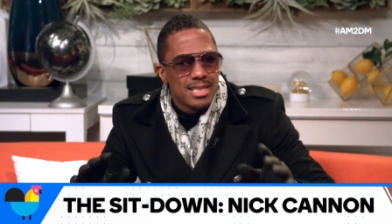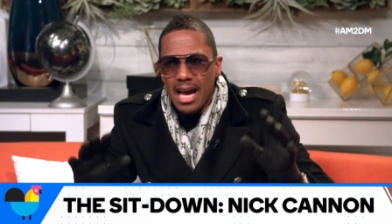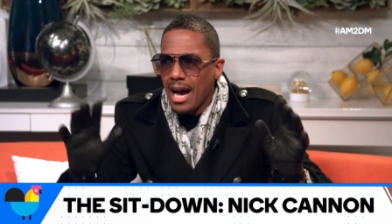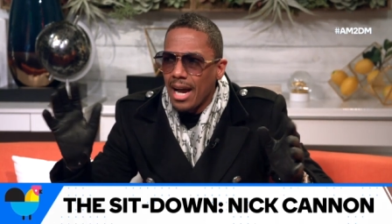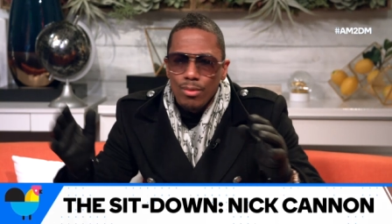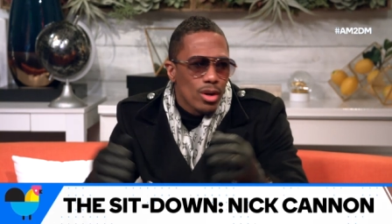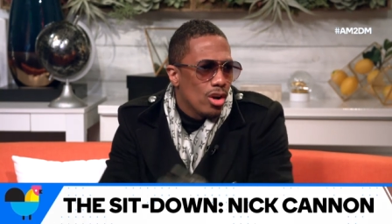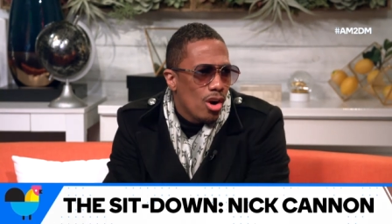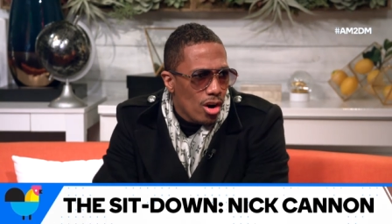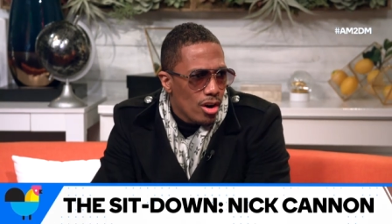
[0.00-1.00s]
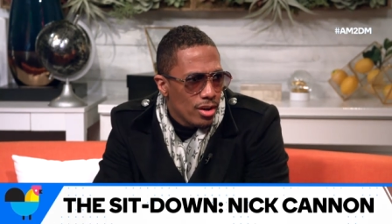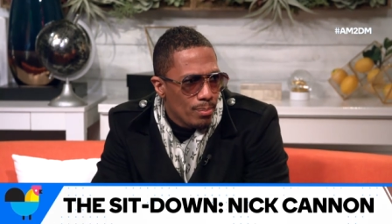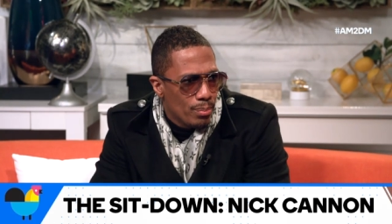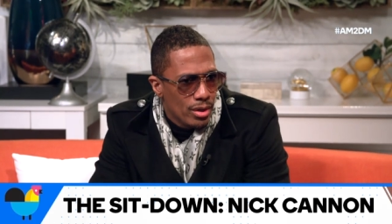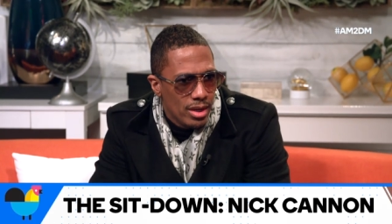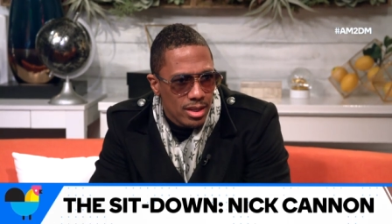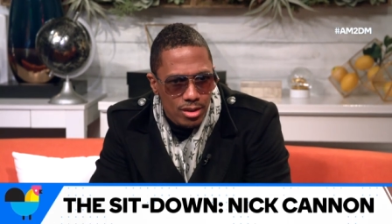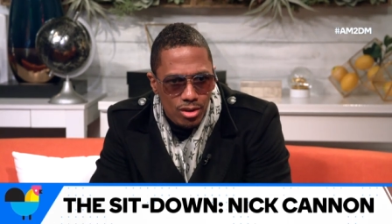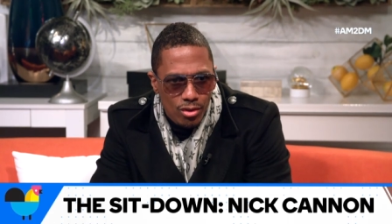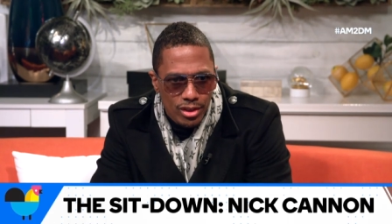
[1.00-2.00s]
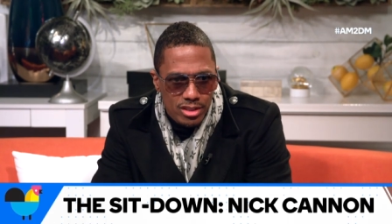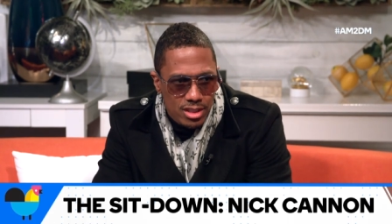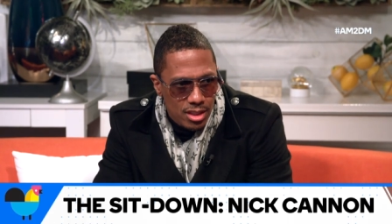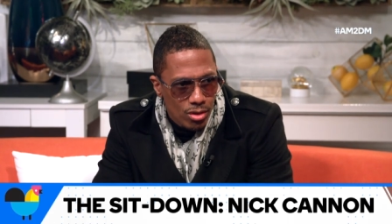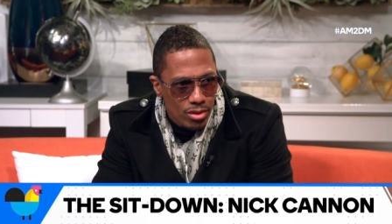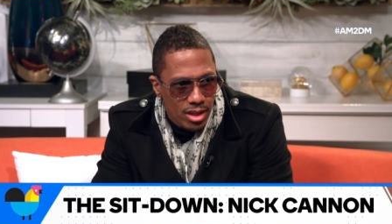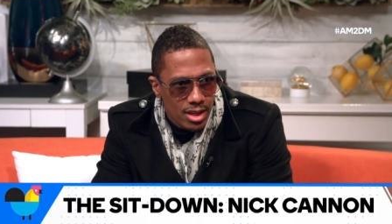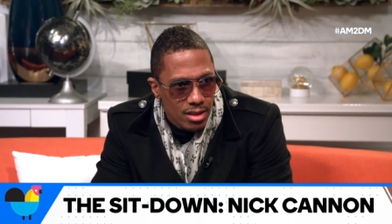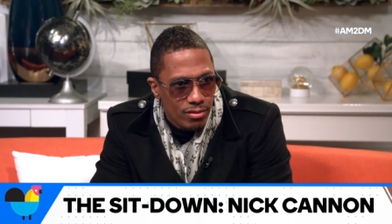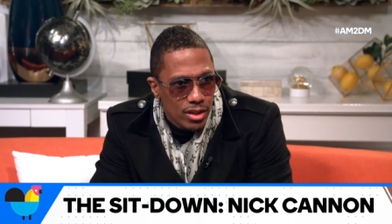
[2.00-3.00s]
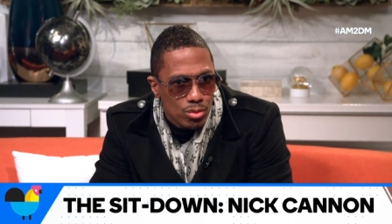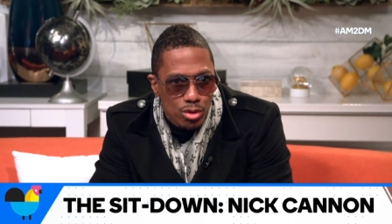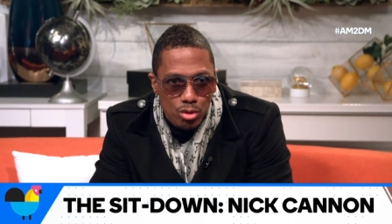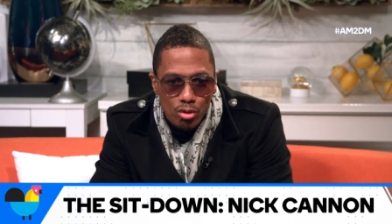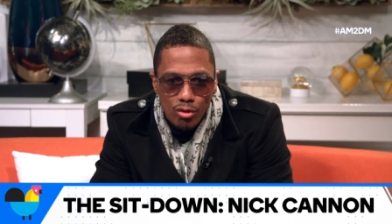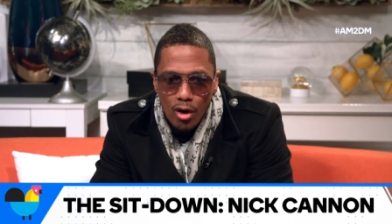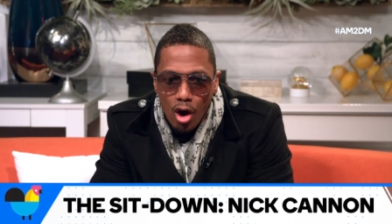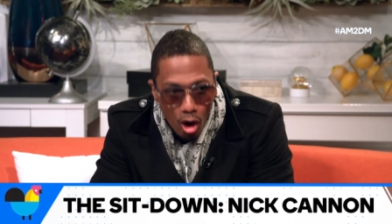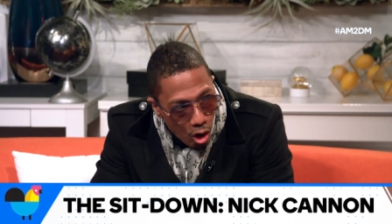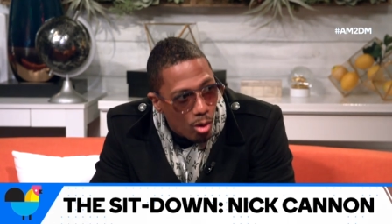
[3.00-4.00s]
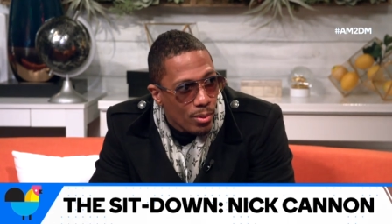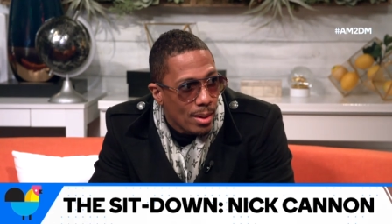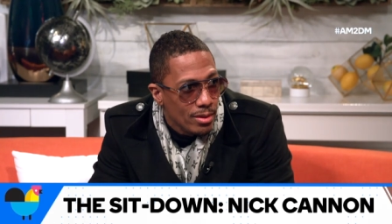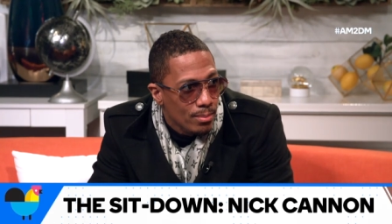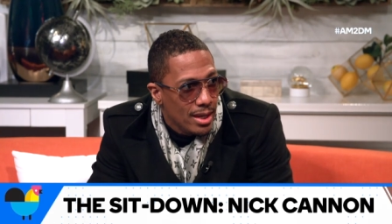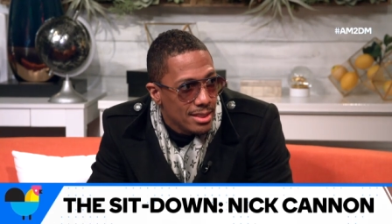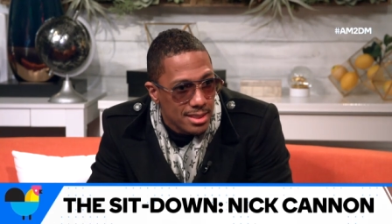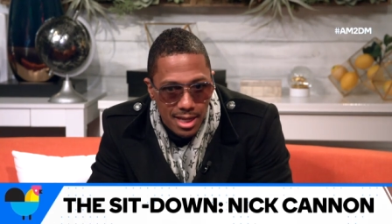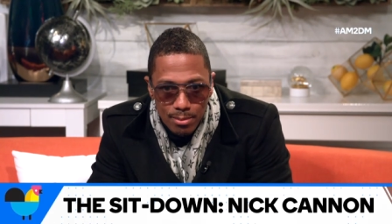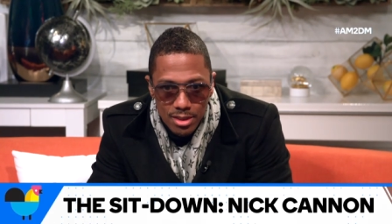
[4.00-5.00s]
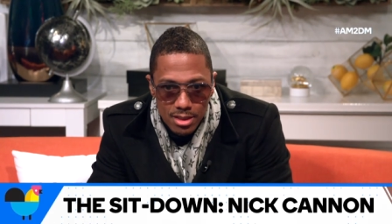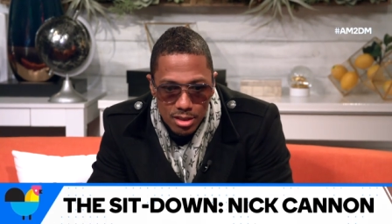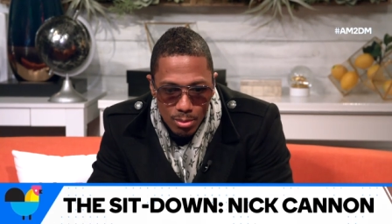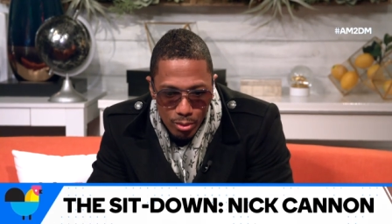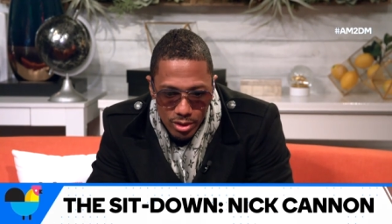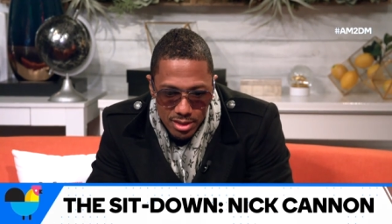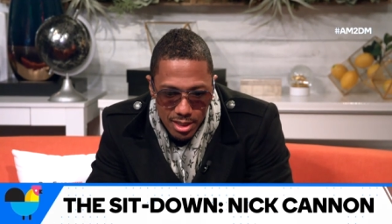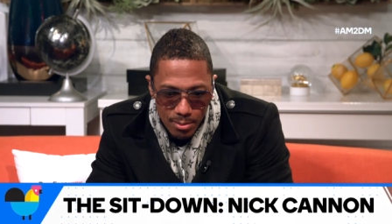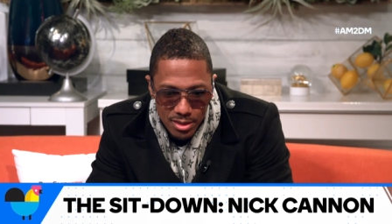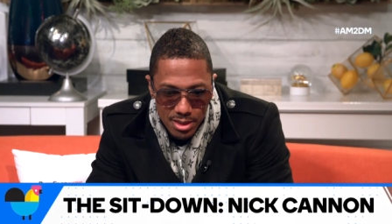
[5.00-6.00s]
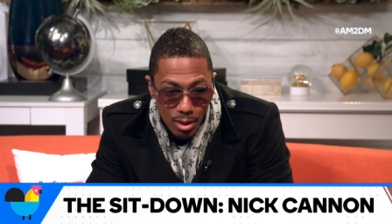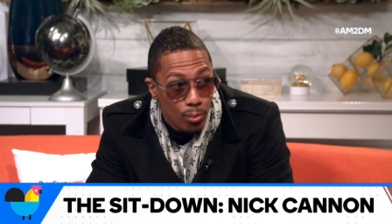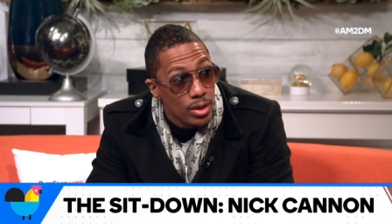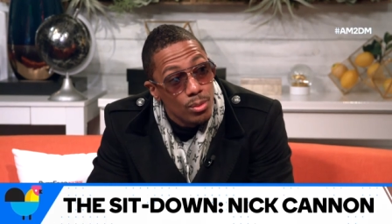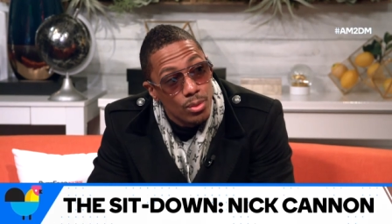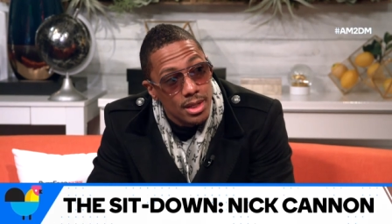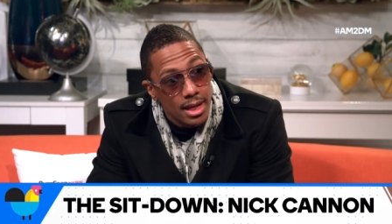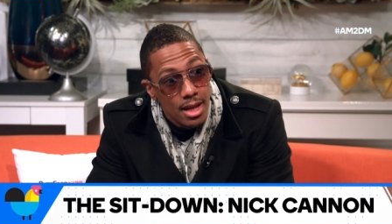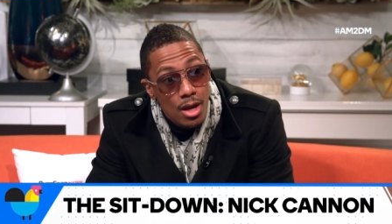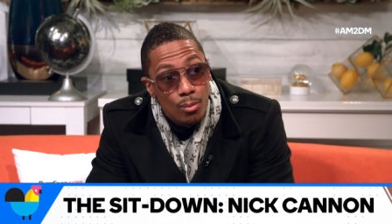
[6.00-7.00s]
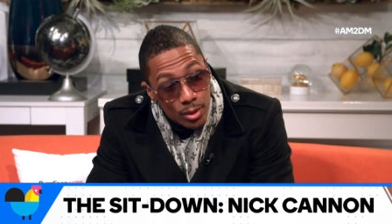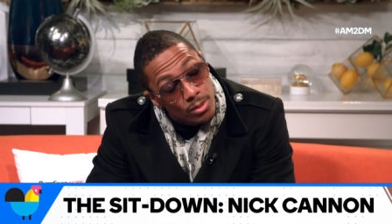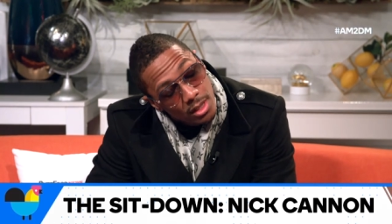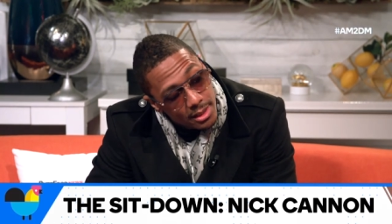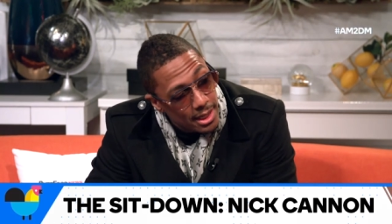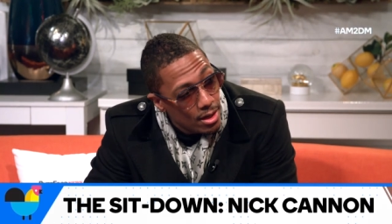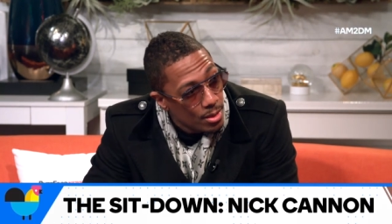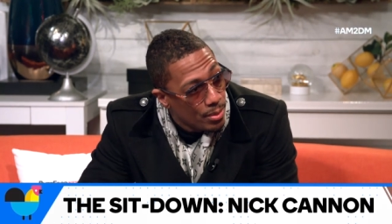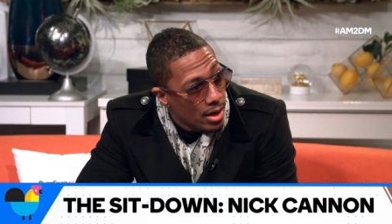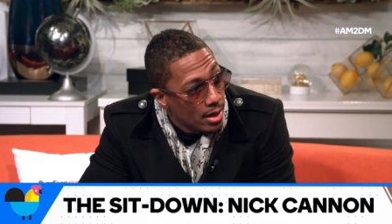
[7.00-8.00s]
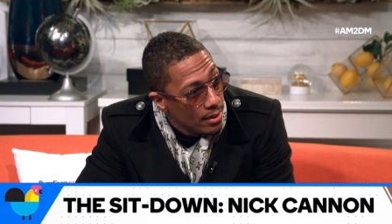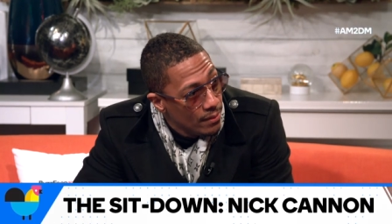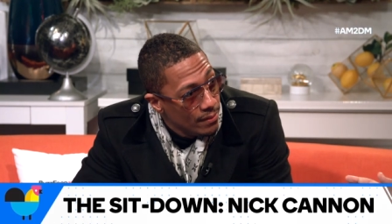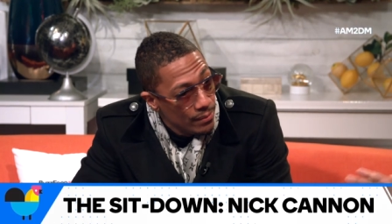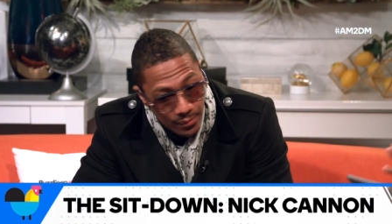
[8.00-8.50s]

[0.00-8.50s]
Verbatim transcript: high regard, but there's still the individuals who have all probably made statements and supported statements that we would look down upon. Well,